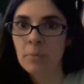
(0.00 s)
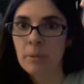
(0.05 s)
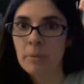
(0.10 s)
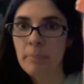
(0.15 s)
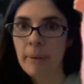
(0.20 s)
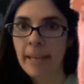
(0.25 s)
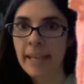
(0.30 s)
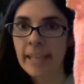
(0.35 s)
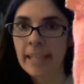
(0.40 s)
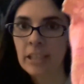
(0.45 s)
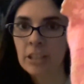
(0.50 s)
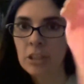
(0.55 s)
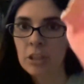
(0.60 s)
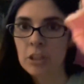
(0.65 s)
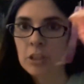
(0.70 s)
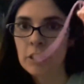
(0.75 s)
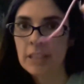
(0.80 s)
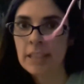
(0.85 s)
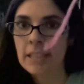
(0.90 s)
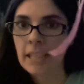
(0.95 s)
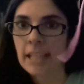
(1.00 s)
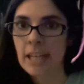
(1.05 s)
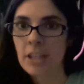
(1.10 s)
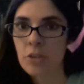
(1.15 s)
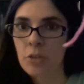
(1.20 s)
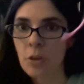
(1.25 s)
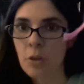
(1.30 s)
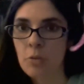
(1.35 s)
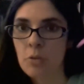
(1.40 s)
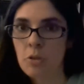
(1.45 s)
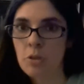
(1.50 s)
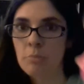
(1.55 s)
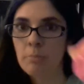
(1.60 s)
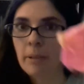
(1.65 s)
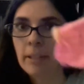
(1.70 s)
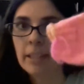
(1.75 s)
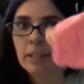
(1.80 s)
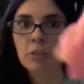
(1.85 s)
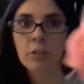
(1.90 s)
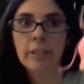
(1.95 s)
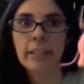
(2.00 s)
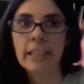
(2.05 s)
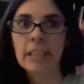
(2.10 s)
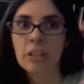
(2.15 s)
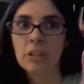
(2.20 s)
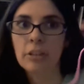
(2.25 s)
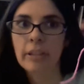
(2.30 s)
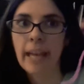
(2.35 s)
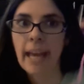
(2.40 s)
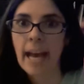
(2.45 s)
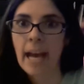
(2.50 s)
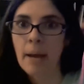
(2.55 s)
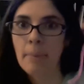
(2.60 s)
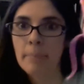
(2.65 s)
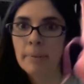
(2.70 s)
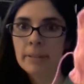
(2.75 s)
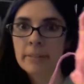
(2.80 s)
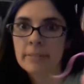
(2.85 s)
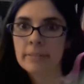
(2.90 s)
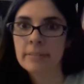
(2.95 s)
with my heels and I showed you my little heel cap.